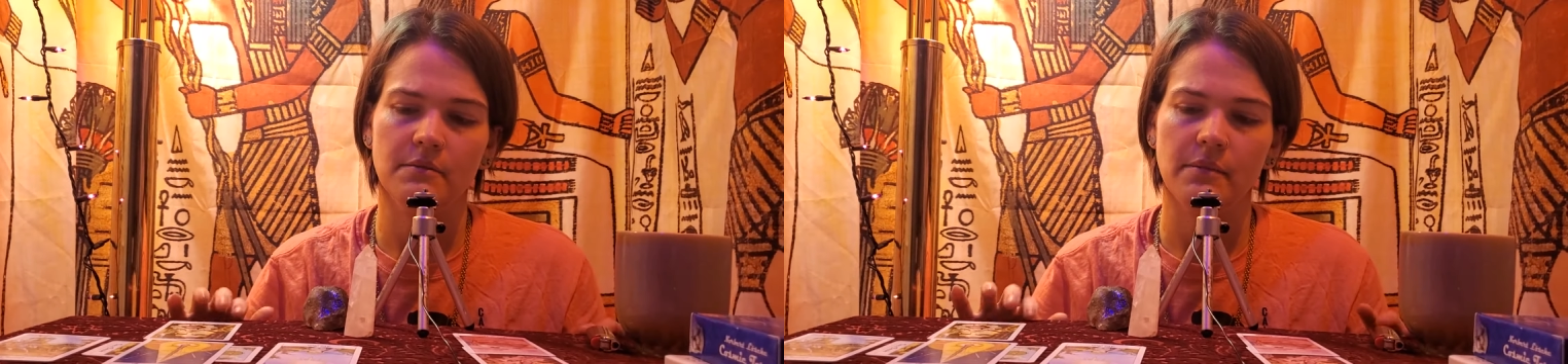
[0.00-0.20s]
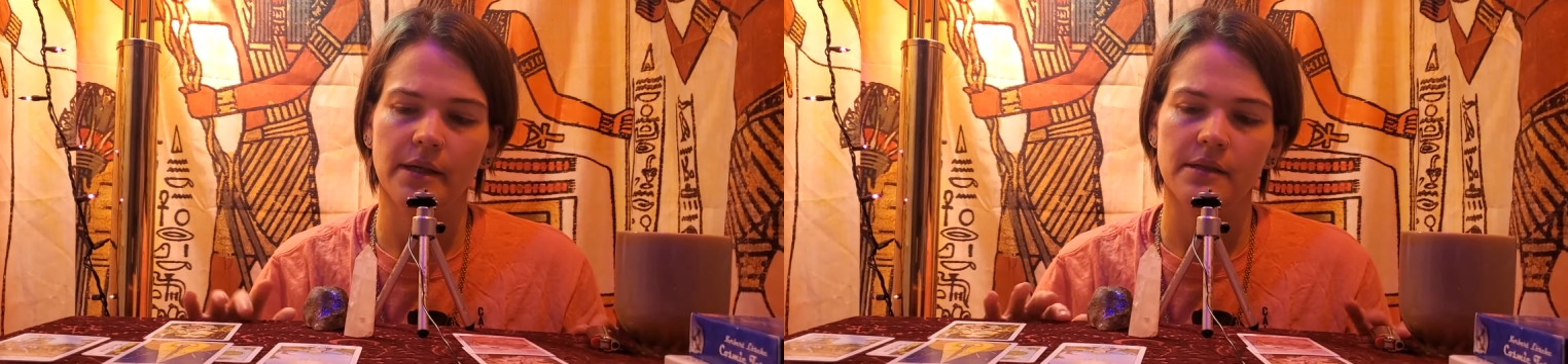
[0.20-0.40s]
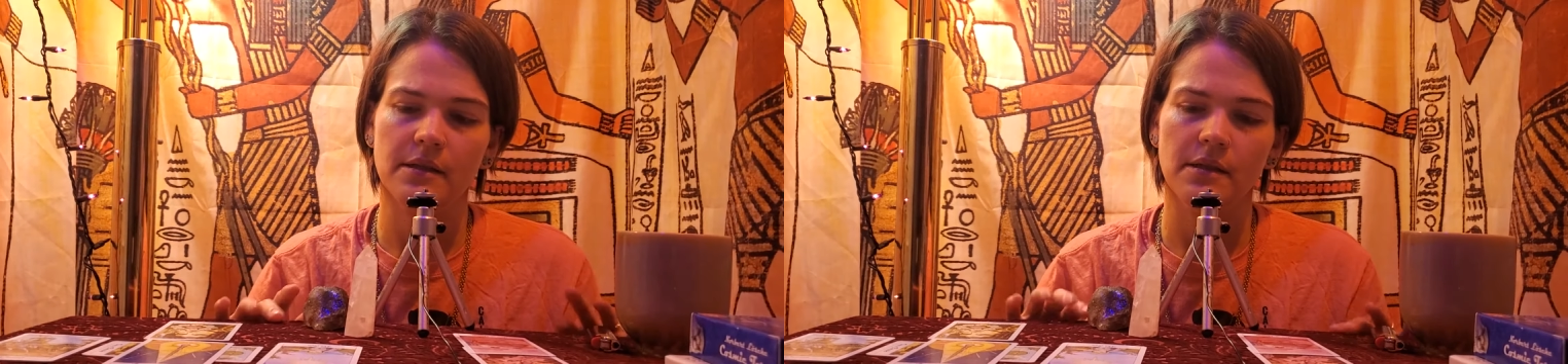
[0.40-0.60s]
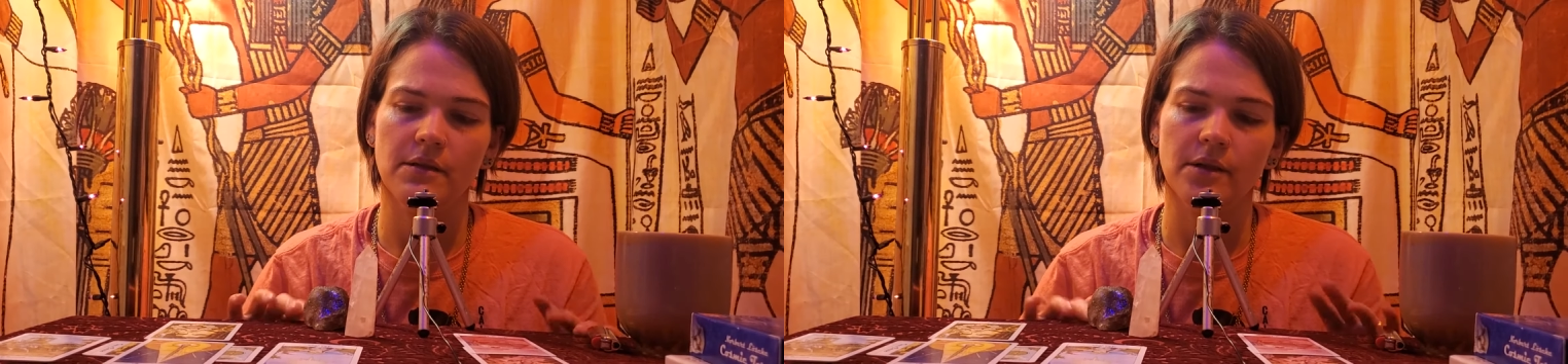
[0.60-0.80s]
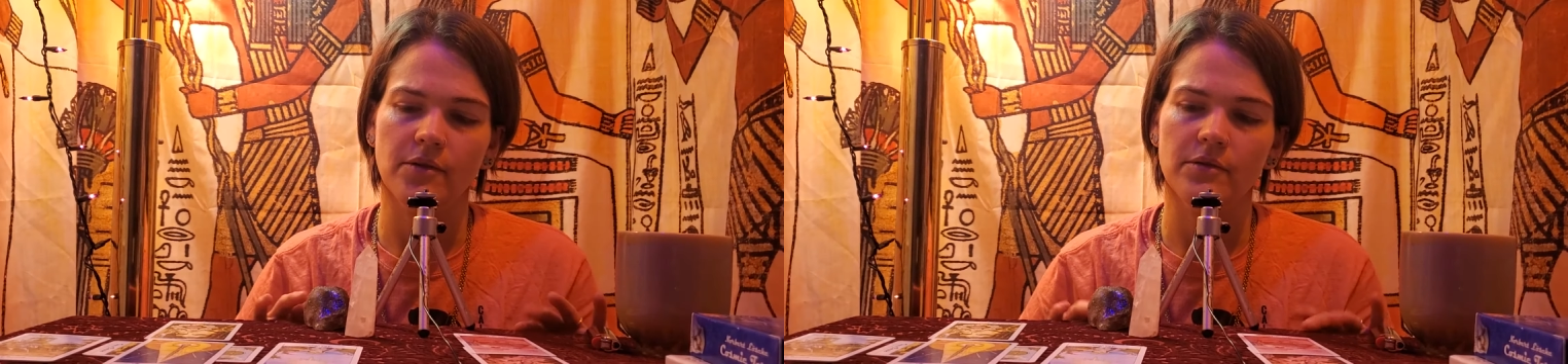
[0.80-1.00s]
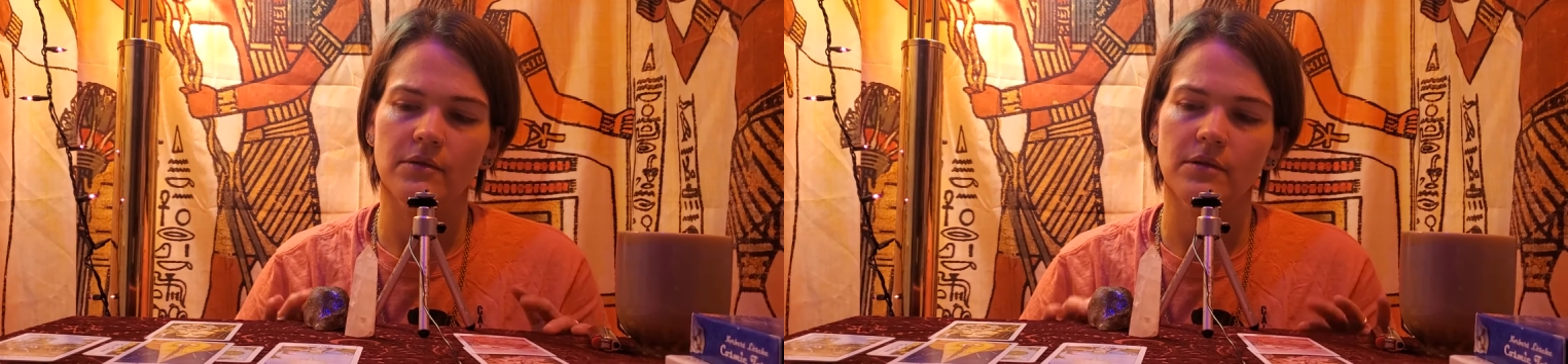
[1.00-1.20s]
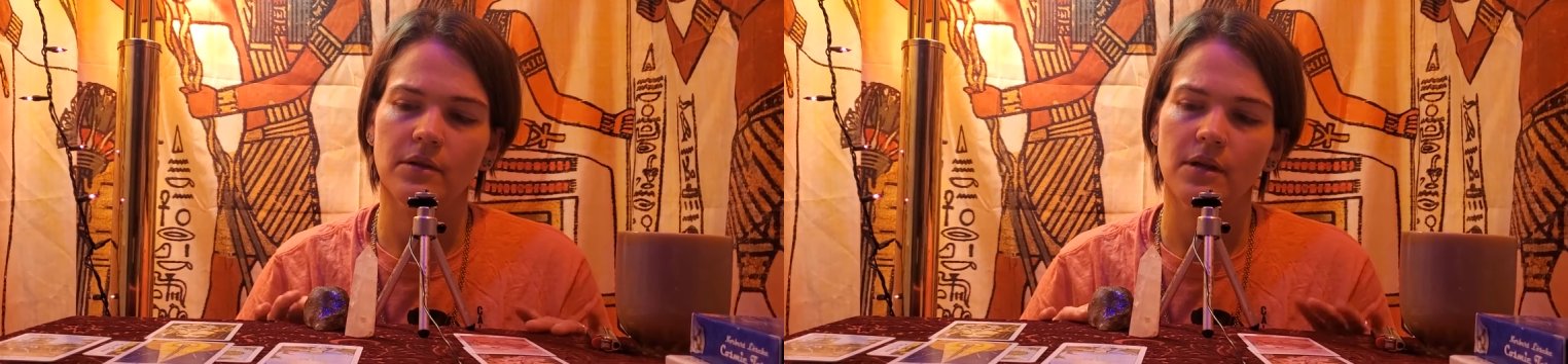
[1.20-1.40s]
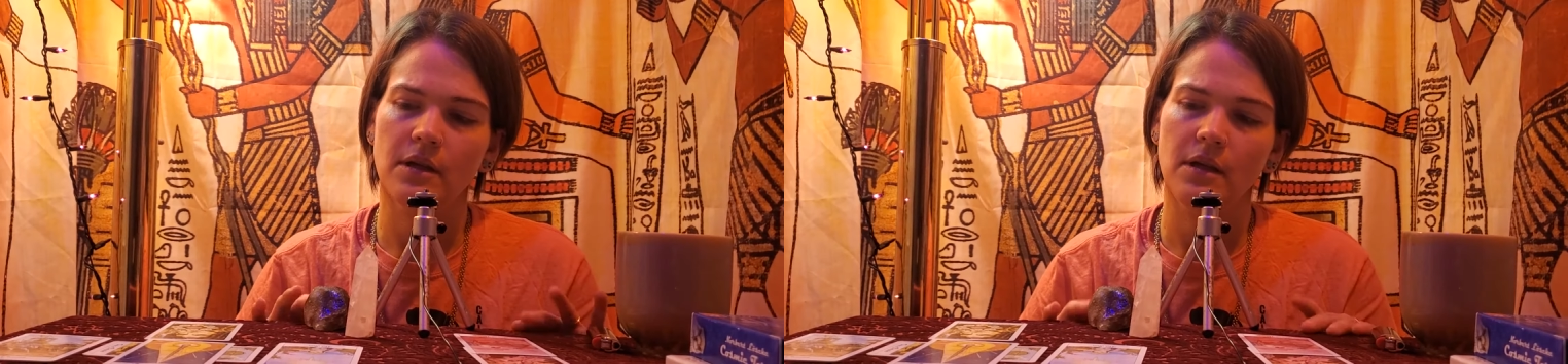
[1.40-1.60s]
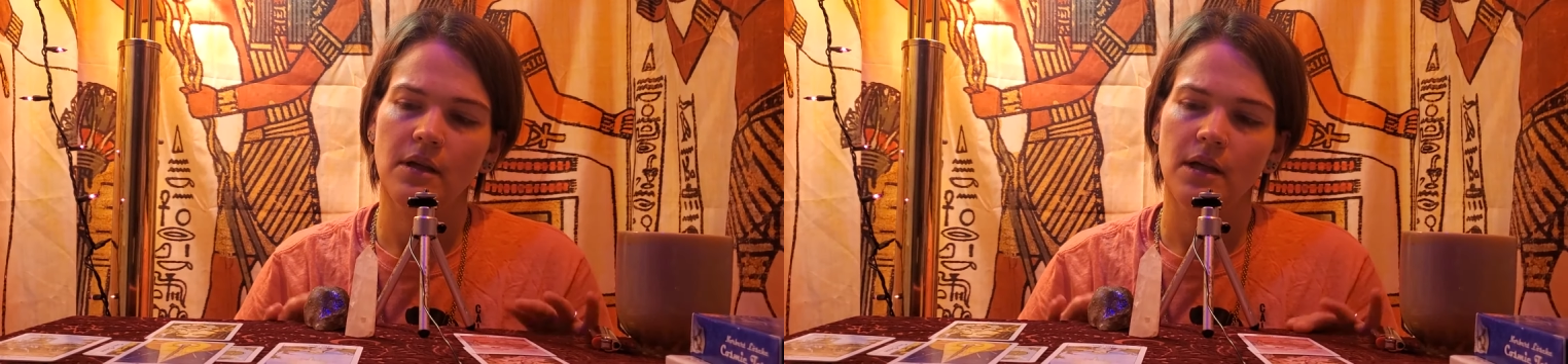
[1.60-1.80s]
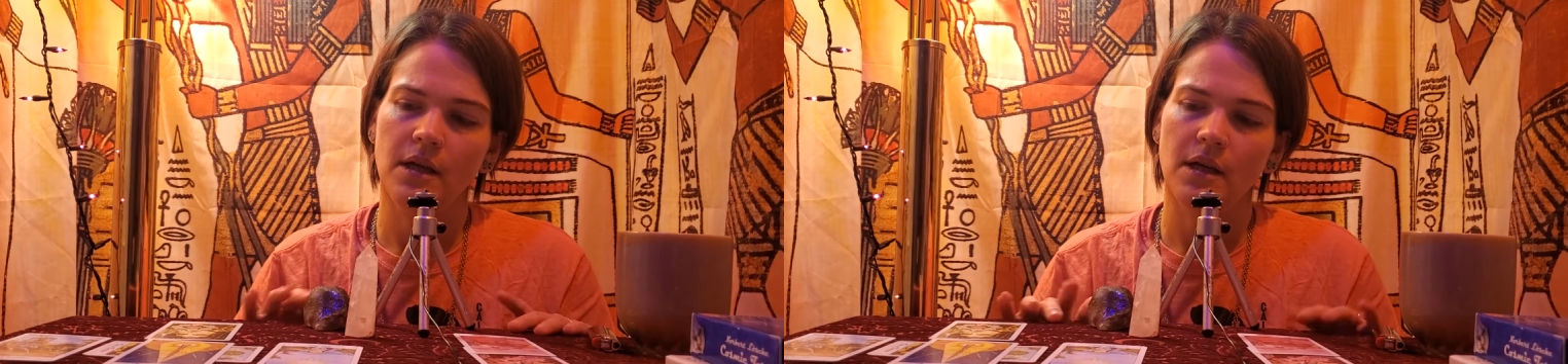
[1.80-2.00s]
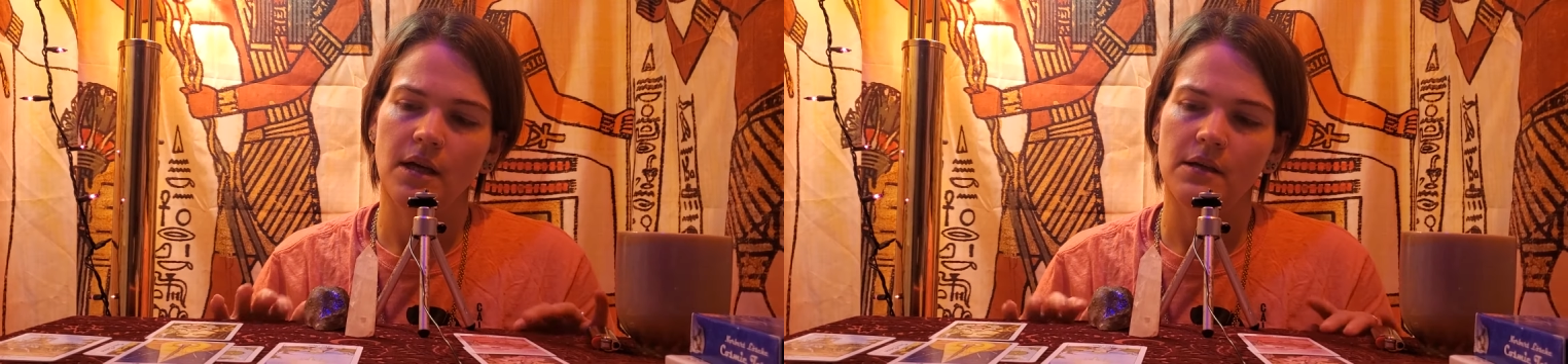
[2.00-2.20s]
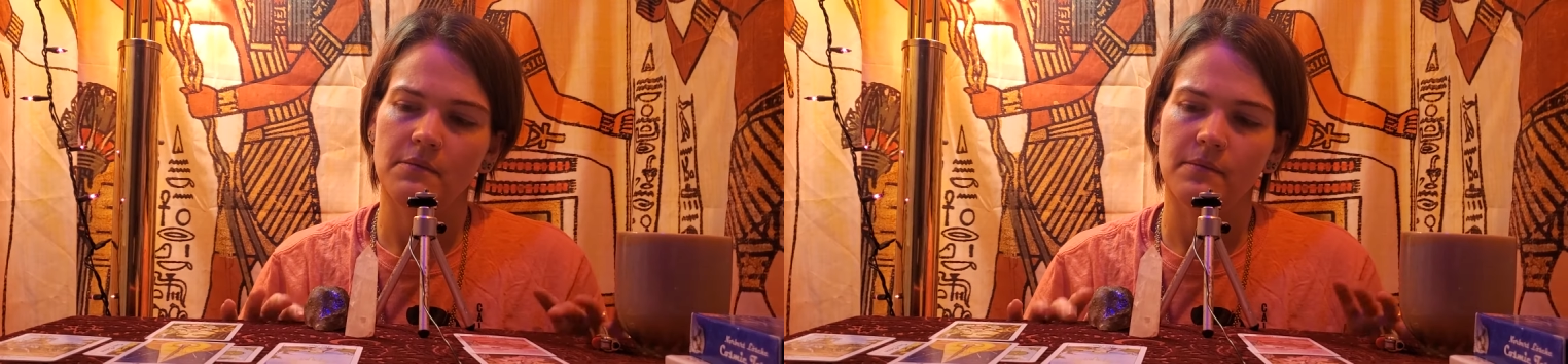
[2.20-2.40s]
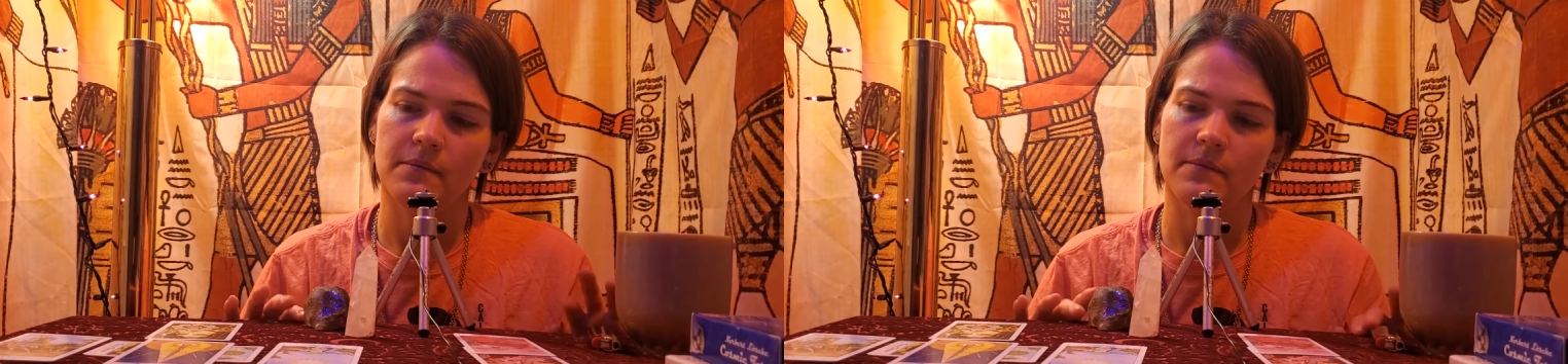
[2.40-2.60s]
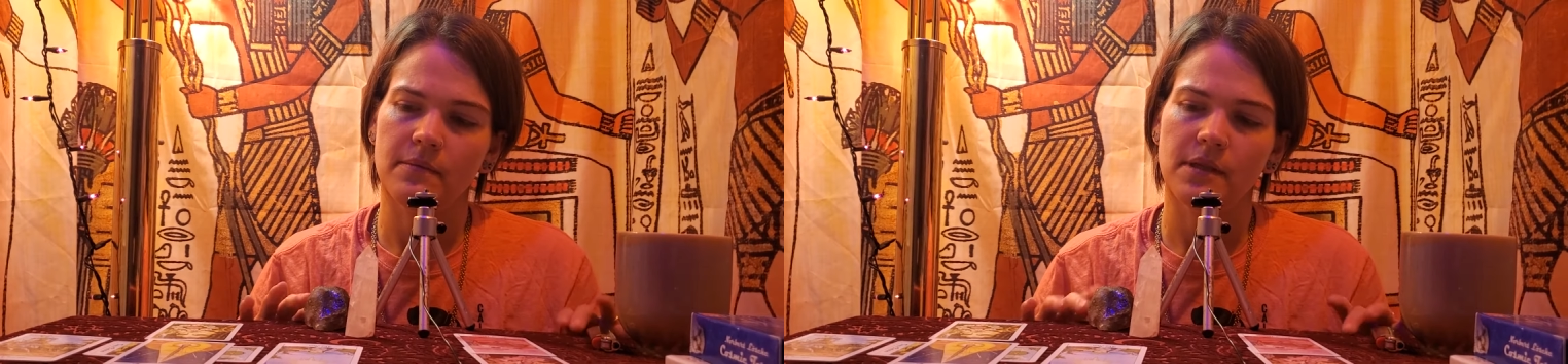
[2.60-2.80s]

But, you know, um,